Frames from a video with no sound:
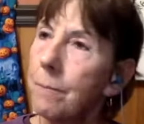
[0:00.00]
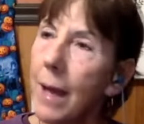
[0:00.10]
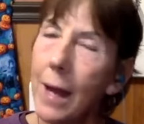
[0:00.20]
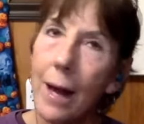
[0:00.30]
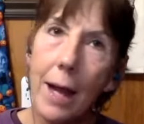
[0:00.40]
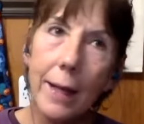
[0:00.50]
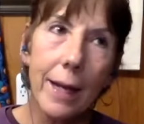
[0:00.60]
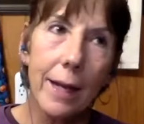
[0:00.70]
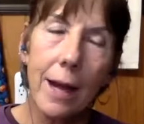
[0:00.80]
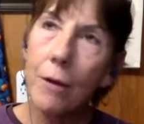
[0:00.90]
And I
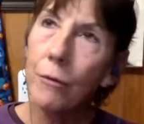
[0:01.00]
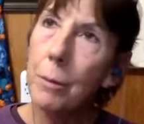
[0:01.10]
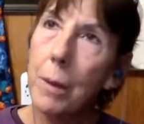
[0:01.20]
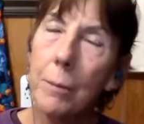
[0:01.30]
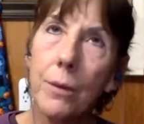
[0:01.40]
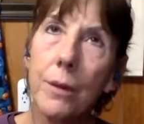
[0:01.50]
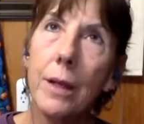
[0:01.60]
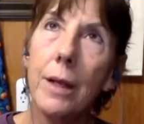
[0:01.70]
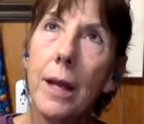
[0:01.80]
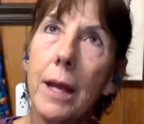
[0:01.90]
cannot remember the
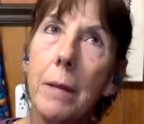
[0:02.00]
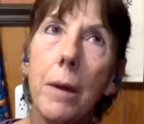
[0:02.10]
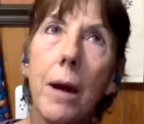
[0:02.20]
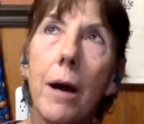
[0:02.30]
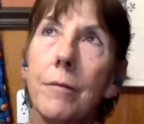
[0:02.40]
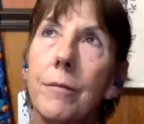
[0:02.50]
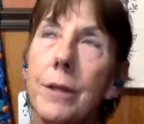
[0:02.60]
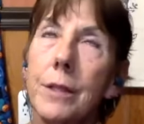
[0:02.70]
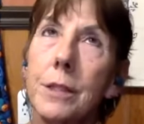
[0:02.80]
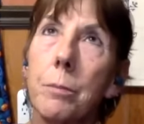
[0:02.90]
name of
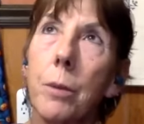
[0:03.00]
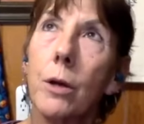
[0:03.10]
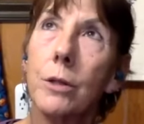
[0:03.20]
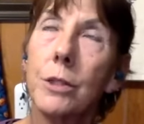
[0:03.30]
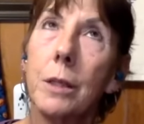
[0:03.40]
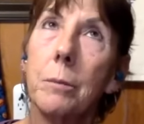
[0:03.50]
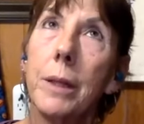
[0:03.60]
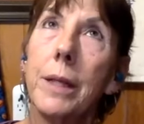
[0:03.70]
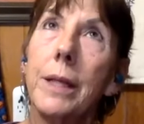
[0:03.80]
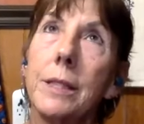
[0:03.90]
this person,
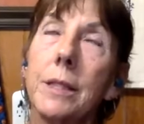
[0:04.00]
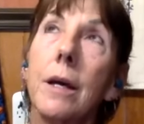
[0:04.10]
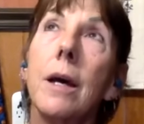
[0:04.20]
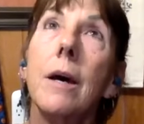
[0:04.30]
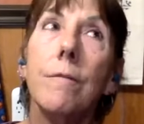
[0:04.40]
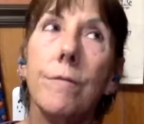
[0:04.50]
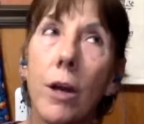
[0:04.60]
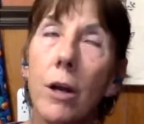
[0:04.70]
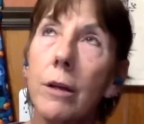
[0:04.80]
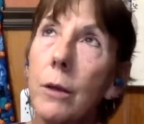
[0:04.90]
but he's a
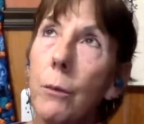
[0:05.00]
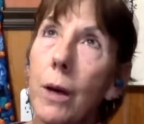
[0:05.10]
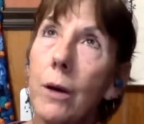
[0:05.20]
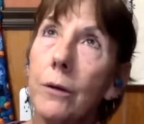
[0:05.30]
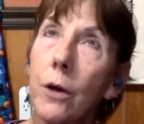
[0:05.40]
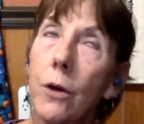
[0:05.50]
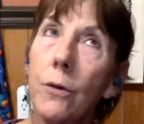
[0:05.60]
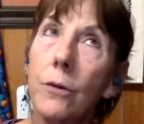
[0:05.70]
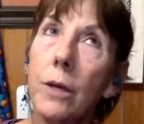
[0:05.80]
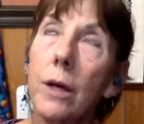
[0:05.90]
fairly
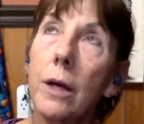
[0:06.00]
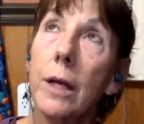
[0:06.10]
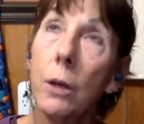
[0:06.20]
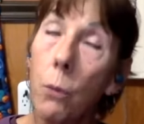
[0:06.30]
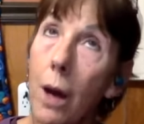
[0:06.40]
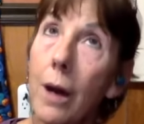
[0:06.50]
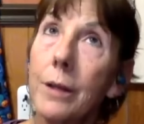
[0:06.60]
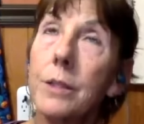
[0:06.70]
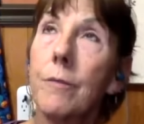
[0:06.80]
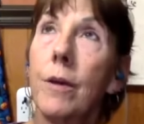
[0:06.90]
well-known he
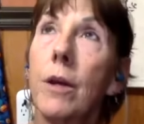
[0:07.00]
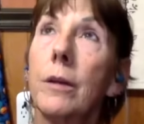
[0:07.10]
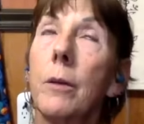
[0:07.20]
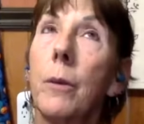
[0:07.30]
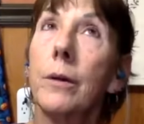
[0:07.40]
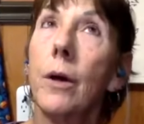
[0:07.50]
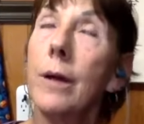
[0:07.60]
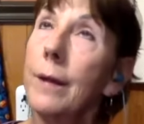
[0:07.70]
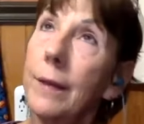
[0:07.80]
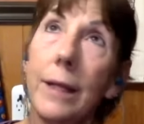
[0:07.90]
was a fairly well-known,
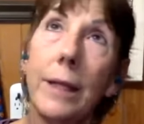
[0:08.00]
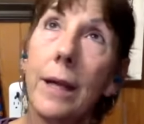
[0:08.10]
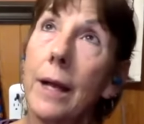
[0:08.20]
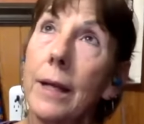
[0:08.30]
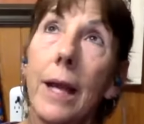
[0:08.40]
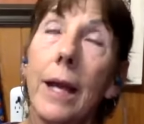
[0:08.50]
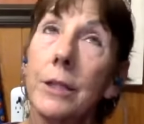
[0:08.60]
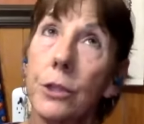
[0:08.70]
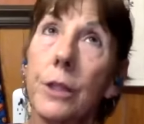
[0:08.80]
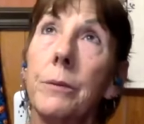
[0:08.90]
I think he died of
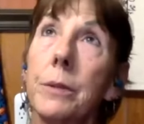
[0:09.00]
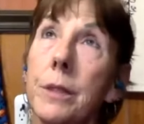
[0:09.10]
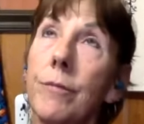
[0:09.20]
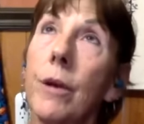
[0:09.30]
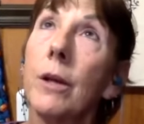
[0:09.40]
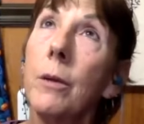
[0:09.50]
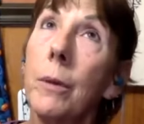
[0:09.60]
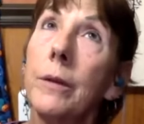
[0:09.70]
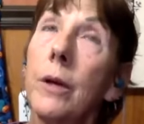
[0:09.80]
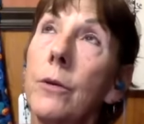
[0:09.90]
cancer. He was a fairly
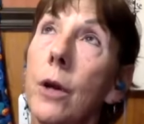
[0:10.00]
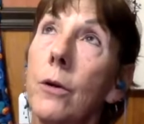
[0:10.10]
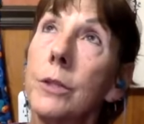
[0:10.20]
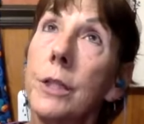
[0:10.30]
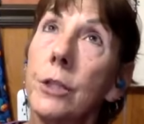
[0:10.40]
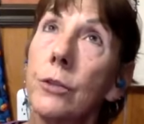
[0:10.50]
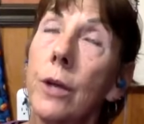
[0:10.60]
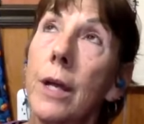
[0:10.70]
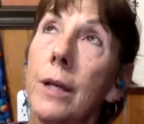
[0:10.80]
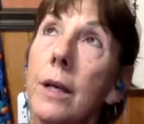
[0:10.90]
well-known O T
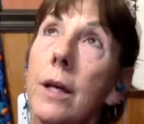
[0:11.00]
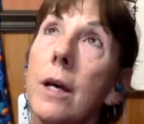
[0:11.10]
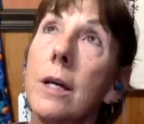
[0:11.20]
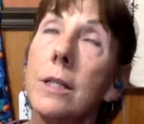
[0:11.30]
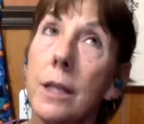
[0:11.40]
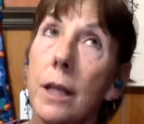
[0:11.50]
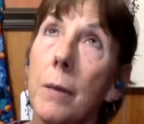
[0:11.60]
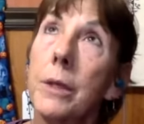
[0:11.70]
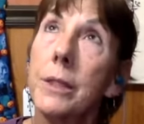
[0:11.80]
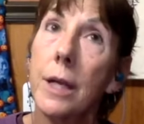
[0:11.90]
trained
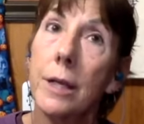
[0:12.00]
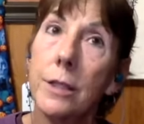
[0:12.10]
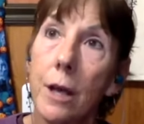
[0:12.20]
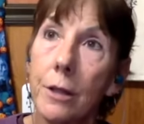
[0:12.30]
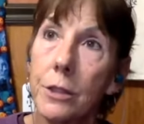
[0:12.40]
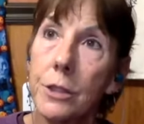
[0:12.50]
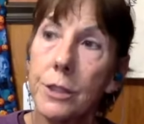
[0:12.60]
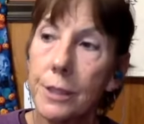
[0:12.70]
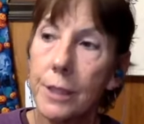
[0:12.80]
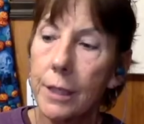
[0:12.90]
celebrity
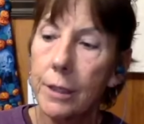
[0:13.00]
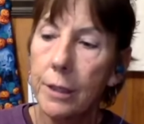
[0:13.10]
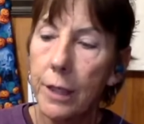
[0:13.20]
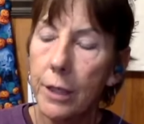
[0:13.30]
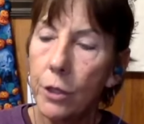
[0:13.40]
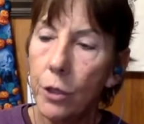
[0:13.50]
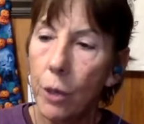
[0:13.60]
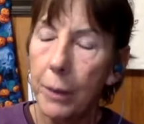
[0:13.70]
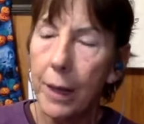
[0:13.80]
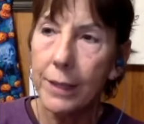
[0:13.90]
Scientologist in, in
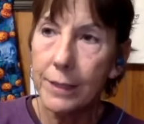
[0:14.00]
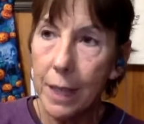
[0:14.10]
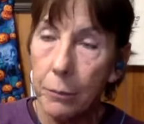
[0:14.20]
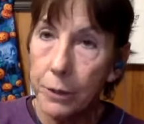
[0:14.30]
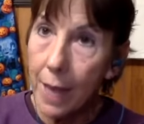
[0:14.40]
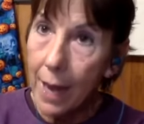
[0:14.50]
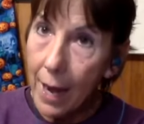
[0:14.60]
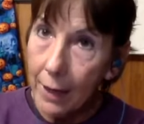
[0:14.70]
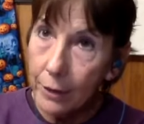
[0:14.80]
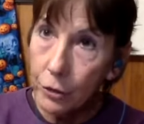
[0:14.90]
Europe. His name was
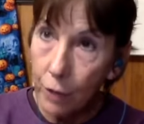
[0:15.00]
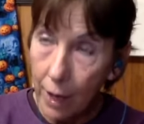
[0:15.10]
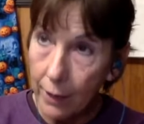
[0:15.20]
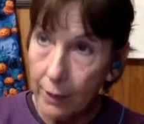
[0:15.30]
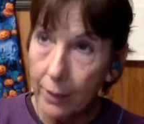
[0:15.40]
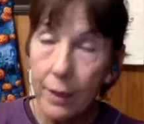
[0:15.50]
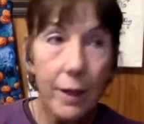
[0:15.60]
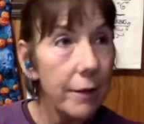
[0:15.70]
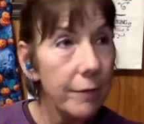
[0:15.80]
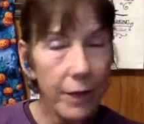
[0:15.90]
Andre Drake.
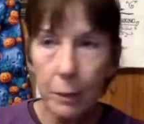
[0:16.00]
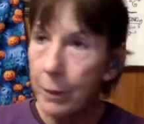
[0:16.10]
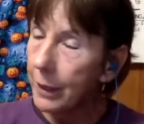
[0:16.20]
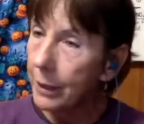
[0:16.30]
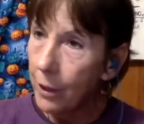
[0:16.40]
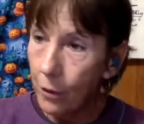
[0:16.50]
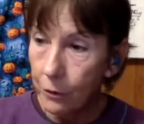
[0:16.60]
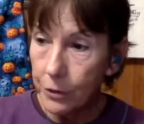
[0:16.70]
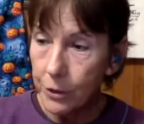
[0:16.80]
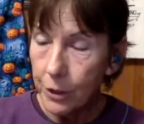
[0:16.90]
If anybody
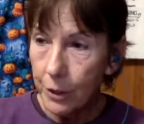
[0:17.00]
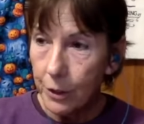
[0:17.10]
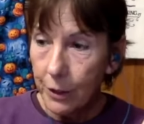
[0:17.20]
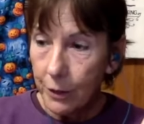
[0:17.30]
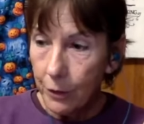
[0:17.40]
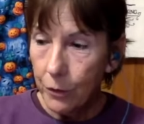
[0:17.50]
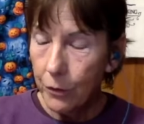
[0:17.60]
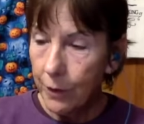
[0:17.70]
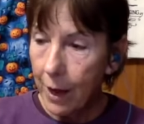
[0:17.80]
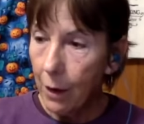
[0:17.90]
knows
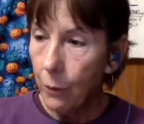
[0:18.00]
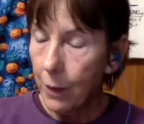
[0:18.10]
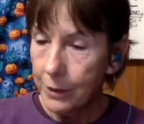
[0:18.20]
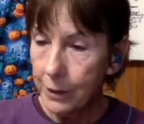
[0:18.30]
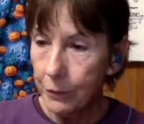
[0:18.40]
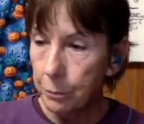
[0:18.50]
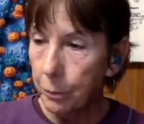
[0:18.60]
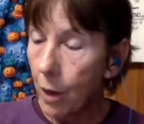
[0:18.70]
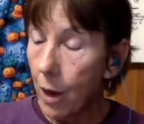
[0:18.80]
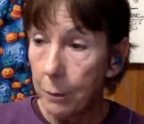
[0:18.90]
who that was, he was
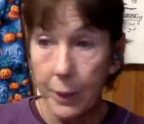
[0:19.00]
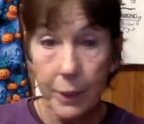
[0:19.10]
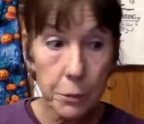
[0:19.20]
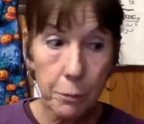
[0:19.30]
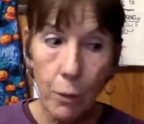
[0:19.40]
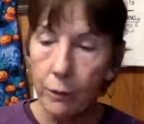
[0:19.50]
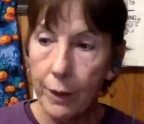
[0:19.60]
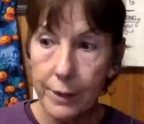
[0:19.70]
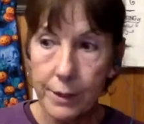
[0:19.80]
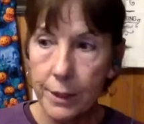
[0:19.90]
blonde, but he spoke
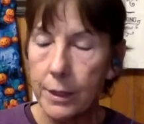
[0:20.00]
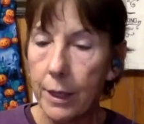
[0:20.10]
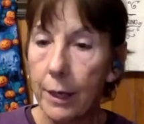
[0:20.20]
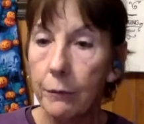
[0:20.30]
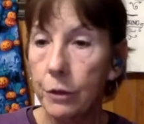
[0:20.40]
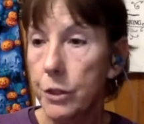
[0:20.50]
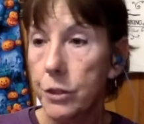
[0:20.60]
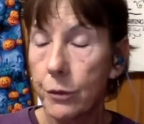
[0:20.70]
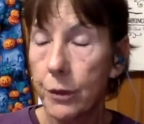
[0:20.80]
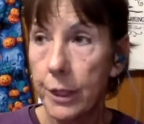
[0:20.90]
like six languages,
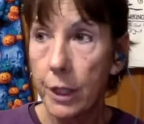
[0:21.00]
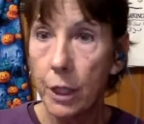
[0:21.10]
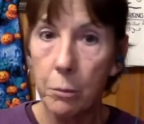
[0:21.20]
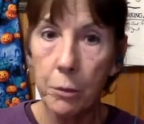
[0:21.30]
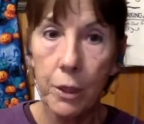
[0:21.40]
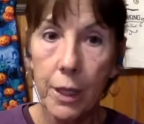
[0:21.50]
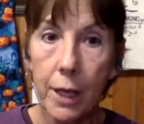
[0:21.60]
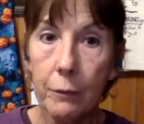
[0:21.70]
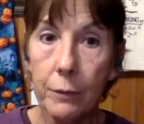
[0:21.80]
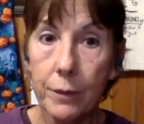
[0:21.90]
so he could
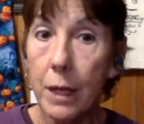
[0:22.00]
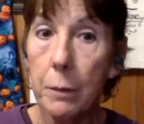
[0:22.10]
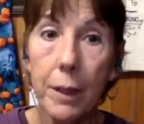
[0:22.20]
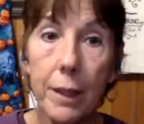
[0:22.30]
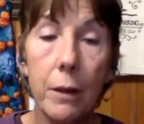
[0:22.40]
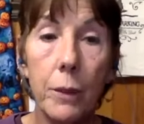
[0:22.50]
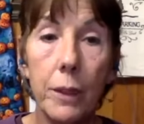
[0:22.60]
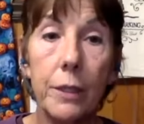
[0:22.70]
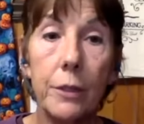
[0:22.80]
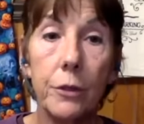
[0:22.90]
communicate with anybody that we
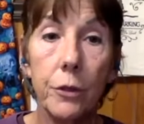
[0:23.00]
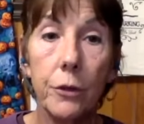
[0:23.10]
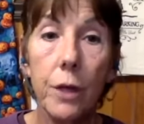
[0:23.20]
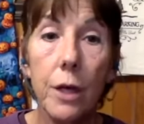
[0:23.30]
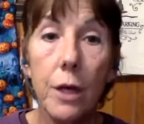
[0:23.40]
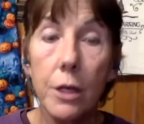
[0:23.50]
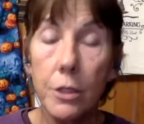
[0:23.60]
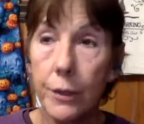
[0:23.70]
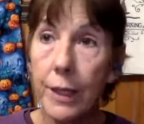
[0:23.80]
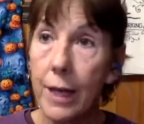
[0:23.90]
needed to.
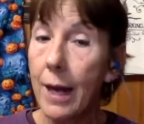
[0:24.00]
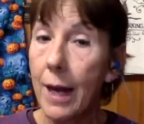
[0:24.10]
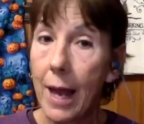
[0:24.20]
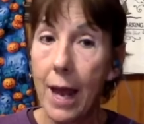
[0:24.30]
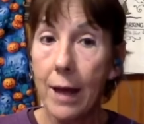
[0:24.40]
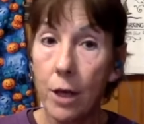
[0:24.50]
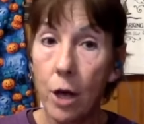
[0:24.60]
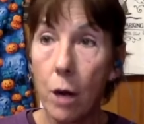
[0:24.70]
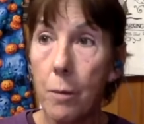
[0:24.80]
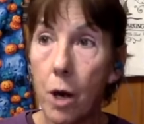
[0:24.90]
So he kind of headed
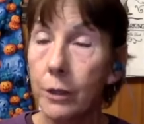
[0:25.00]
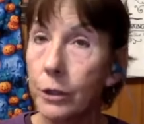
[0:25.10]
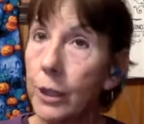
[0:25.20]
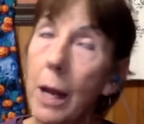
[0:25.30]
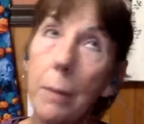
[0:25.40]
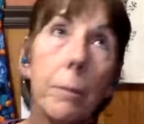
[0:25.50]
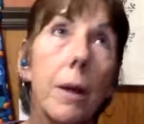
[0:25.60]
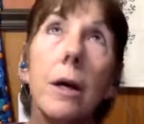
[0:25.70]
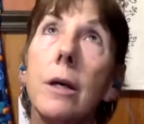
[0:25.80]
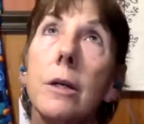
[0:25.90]
our march, and I
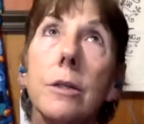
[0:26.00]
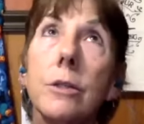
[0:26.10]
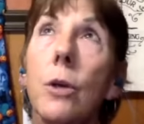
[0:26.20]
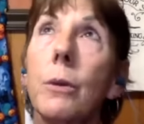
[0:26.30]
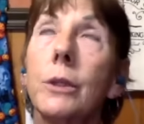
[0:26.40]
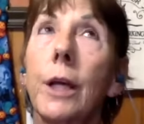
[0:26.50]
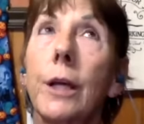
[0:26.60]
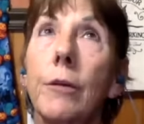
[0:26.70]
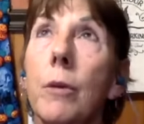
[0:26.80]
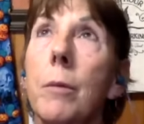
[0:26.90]
so wish I
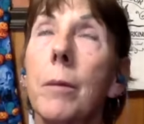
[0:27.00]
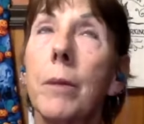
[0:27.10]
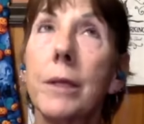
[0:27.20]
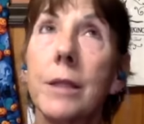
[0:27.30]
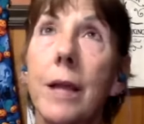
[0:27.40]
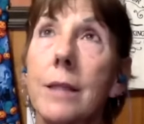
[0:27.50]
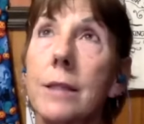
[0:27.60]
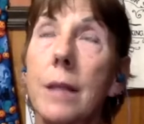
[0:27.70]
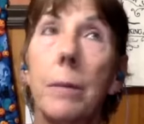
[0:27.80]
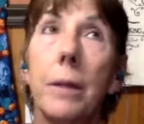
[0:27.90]
could remember his last
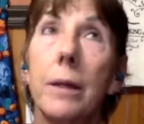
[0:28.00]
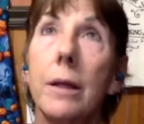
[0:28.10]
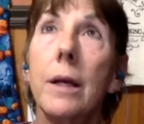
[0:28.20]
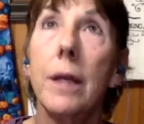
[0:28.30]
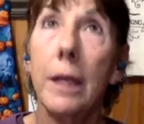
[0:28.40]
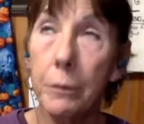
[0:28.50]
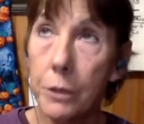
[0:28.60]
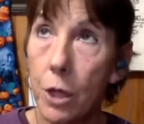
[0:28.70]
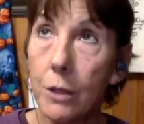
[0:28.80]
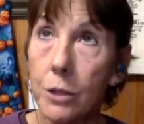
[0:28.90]
name, but he was
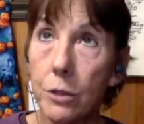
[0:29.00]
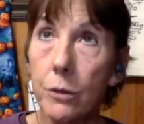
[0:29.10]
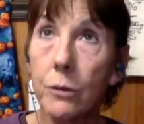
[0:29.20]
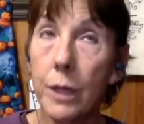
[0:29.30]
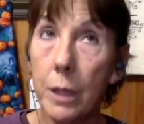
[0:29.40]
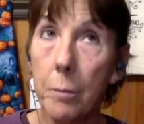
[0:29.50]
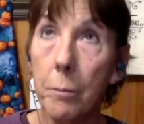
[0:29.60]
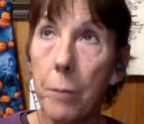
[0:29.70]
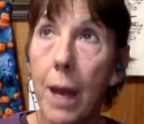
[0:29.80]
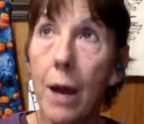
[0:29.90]
also in
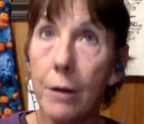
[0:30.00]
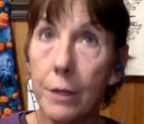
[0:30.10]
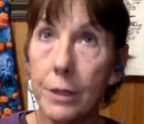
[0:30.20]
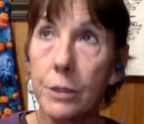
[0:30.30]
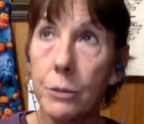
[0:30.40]
Paris as